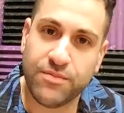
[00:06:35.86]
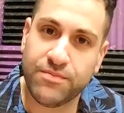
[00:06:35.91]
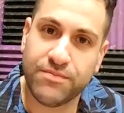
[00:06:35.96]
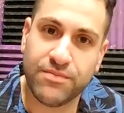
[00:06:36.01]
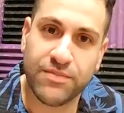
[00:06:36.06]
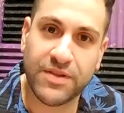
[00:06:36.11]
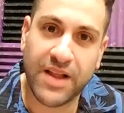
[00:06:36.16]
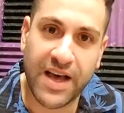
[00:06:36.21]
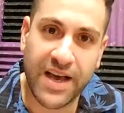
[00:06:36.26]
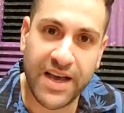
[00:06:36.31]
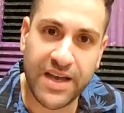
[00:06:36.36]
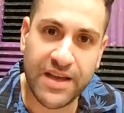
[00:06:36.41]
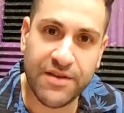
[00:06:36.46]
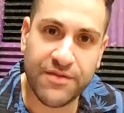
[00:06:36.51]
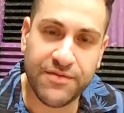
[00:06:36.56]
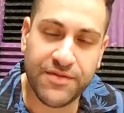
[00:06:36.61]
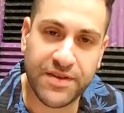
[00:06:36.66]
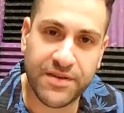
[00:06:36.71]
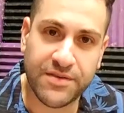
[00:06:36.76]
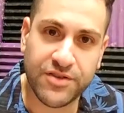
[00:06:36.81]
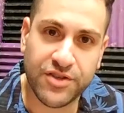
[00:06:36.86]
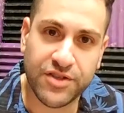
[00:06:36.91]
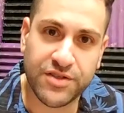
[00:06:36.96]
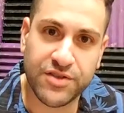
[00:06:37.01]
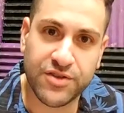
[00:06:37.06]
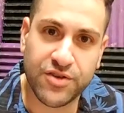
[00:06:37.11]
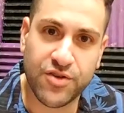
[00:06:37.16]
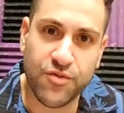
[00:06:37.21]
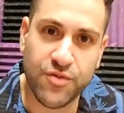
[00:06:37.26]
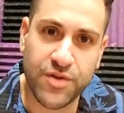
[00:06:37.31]
life and
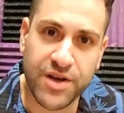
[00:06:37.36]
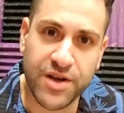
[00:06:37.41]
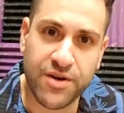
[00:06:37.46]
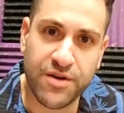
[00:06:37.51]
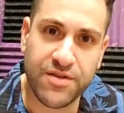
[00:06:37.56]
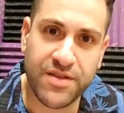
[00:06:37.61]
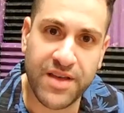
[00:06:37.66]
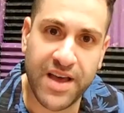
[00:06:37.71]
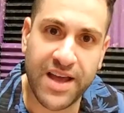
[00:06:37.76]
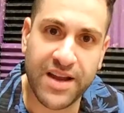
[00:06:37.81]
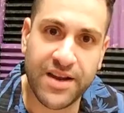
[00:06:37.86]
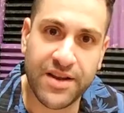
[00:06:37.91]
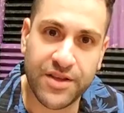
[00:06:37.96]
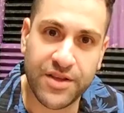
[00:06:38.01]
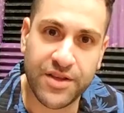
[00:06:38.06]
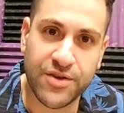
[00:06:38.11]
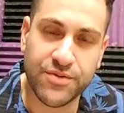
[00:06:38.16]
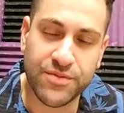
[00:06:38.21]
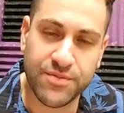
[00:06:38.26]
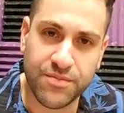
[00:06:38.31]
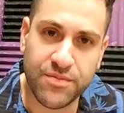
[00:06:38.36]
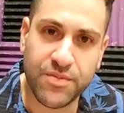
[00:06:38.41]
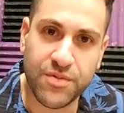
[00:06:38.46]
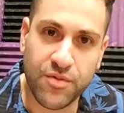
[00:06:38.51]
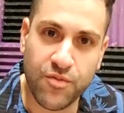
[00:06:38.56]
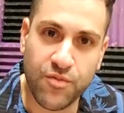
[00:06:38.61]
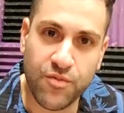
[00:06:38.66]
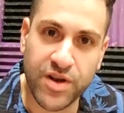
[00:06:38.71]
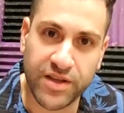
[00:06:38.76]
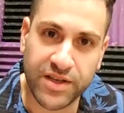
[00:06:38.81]
just career, that you
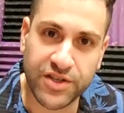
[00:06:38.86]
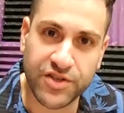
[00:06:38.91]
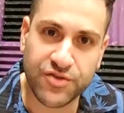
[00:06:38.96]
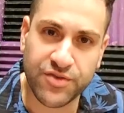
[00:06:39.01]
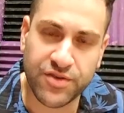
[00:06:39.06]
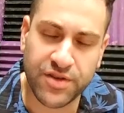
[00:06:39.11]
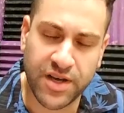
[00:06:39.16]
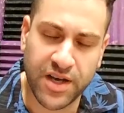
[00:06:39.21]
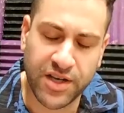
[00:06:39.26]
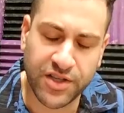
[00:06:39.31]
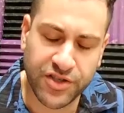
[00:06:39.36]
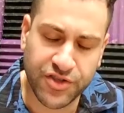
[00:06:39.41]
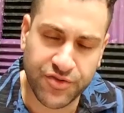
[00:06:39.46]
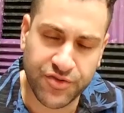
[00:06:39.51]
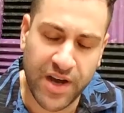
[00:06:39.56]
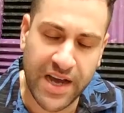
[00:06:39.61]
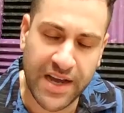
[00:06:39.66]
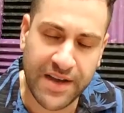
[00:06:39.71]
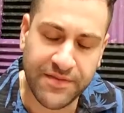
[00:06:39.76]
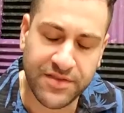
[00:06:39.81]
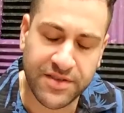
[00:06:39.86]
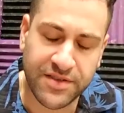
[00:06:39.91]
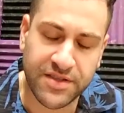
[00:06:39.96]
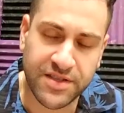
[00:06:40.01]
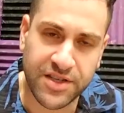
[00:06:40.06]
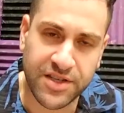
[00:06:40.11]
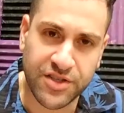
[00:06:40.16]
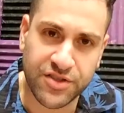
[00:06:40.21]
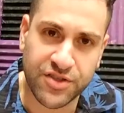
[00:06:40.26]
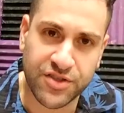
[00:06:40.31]
really strive to
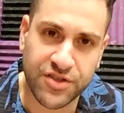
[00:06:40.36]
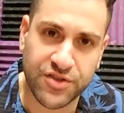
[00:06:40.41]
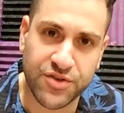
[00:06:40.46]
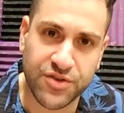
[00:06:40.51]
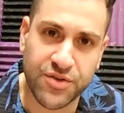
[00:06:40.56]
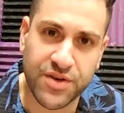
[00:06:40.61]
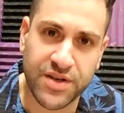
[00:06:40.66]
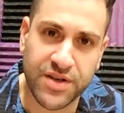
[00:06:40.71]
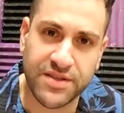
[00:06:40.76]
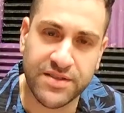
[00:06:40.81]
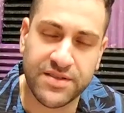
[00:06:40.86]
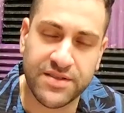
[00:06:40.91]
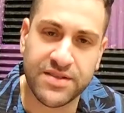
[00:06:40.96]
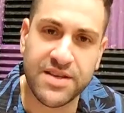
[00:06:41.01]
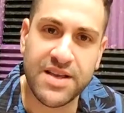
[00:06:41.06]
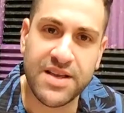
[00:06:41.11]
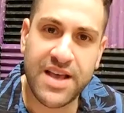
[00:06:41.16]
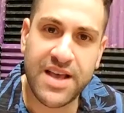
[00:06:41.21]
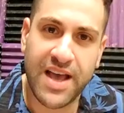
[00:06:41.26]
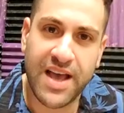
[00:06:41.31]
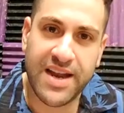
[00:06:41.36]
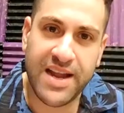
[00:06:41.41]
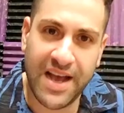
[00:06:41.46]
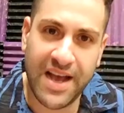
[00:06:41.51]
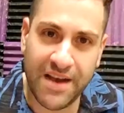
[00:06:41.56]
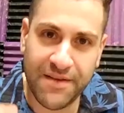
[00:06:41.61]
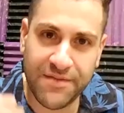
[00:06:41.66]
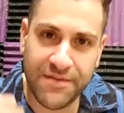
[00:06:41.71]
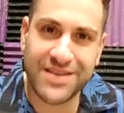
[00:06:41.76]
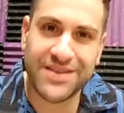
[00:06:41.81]
teach the students, and
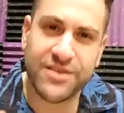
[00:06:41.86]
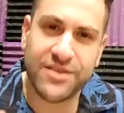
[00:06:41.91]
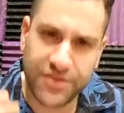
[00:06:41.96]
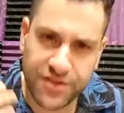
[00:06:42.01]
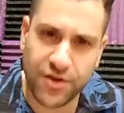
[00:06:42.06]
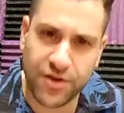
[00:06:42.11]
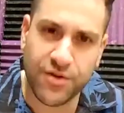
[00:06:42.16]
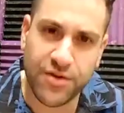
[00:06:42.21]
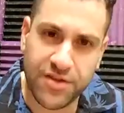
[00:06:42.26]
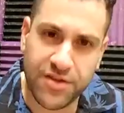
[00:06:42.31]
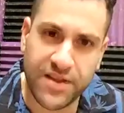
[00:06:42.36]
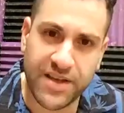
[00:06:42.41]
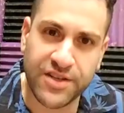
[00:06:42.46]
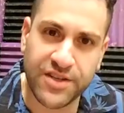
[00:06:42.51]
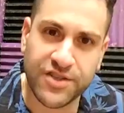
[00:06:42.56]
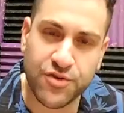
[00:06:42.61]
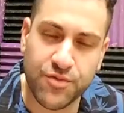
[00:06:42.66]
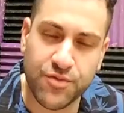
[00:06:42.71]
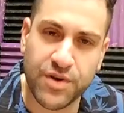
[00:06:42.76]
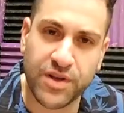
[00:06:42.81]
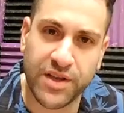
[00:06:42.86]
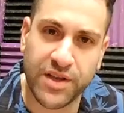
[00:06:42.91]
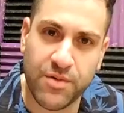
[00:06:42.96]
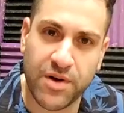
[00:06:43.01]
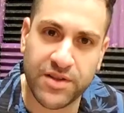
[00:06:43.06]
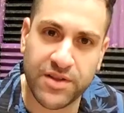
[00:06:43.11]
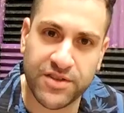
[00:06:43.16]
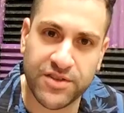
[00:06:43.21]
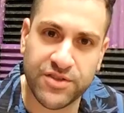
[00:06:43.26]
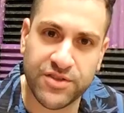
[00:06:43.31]
have the certain things you really
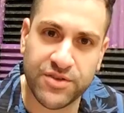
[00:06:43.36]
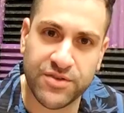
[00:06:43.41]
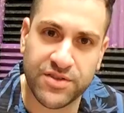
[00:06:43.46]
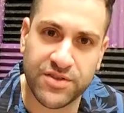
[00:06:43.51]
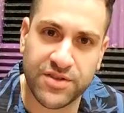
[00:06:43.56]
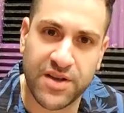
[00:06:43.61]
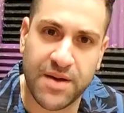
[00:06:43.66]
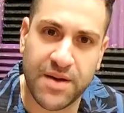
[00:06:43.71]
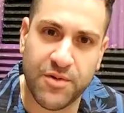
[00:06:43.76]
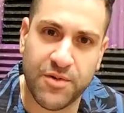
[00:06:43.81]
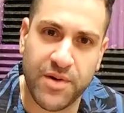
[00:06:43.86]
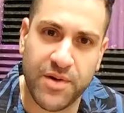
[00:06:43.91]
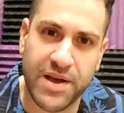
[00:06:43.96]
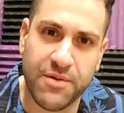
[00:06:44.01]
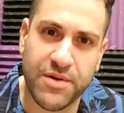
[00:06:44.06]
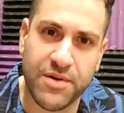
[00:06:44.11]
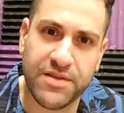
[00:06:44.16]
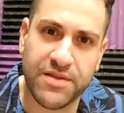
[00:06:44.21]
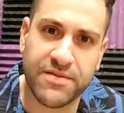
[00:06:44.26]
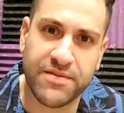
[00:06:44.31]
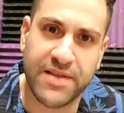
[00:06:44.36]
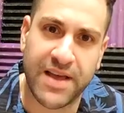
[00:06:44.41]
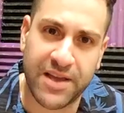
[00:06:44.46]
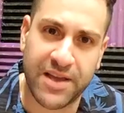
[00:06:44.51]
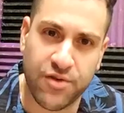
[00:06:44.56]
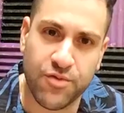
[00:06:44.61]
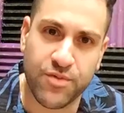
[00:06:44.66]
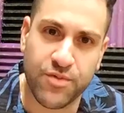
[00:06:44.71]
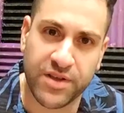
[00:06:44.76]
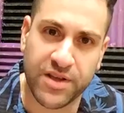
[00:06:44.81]
want the students to come away with, that
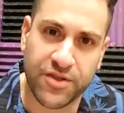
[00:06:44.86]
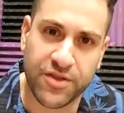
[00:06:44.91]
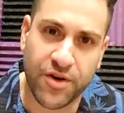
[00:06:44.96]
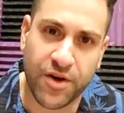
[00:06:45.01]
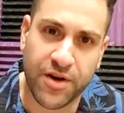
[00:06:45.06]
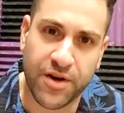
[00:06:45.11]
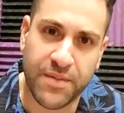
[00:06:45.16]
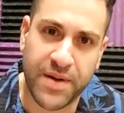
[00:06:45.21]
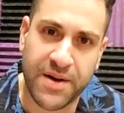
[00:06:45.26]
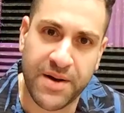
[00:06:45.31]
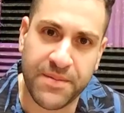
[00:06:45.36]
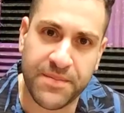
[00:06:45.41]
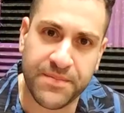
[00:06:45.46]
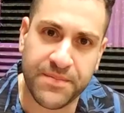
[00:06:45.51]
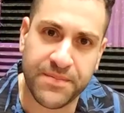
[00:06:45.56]
you really thought about?